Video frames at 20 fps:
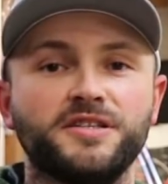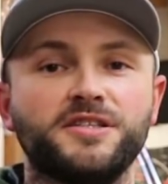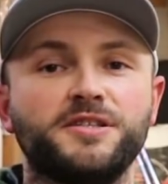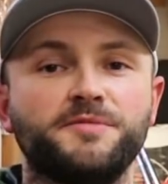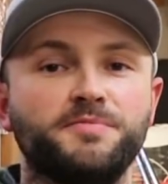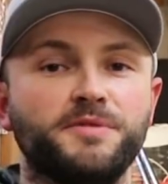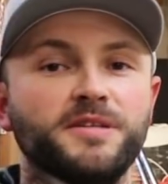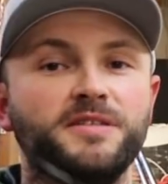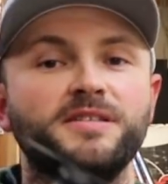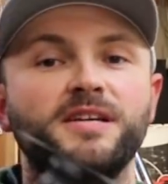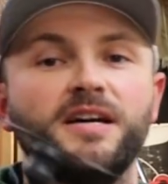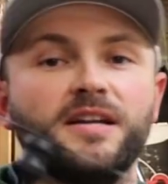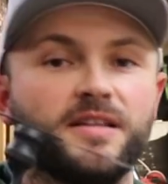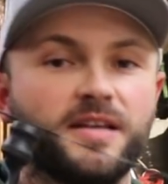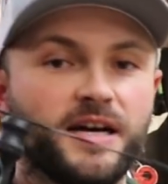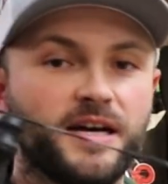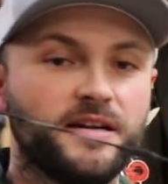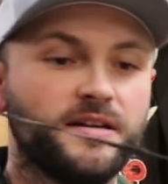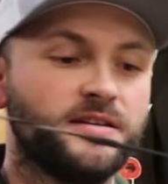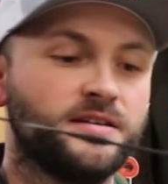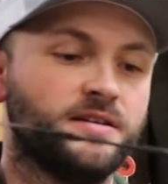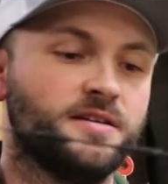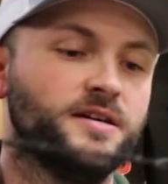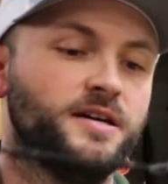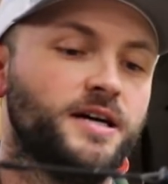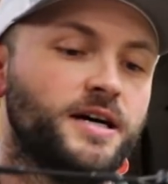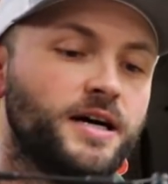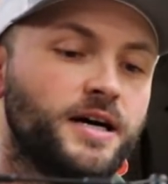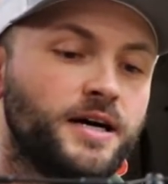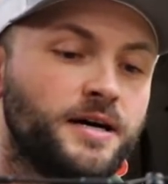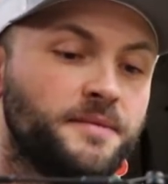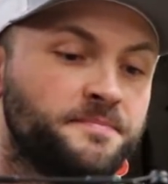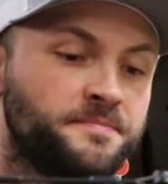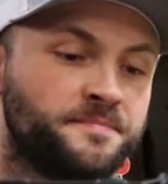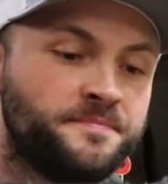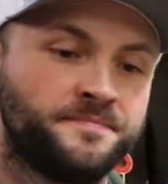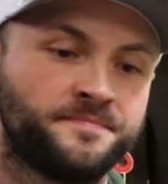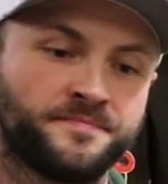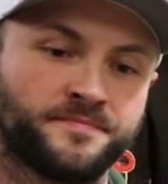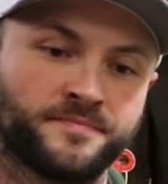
good speeds out of that.